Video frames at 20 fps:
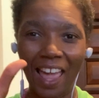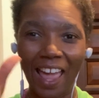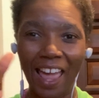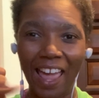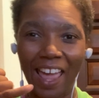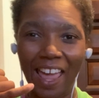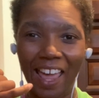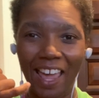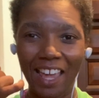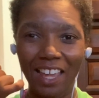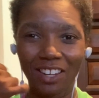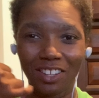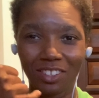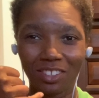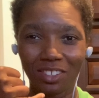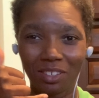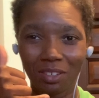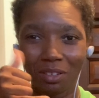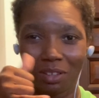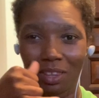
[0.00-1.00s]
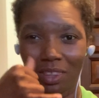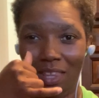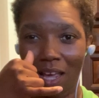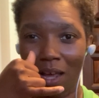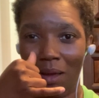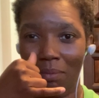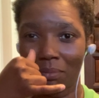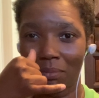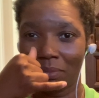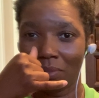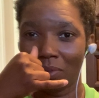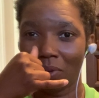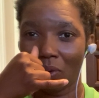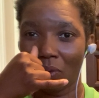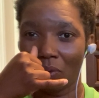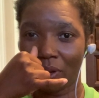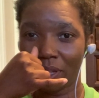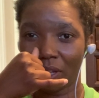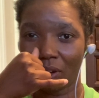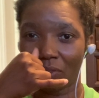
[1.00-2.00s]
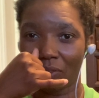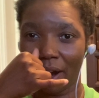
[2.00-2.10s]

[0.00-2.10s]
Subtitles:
and thumb on your